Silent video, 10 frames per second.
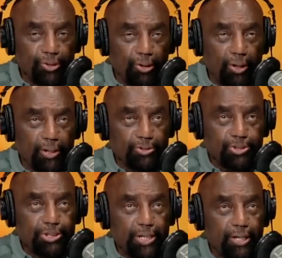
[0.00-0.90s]
don't
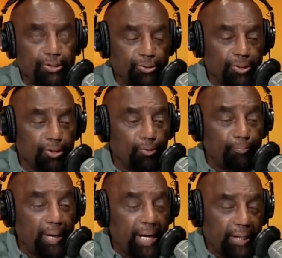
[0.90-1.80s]
understand, you'll know
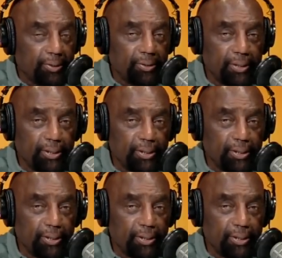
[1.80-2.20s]
better.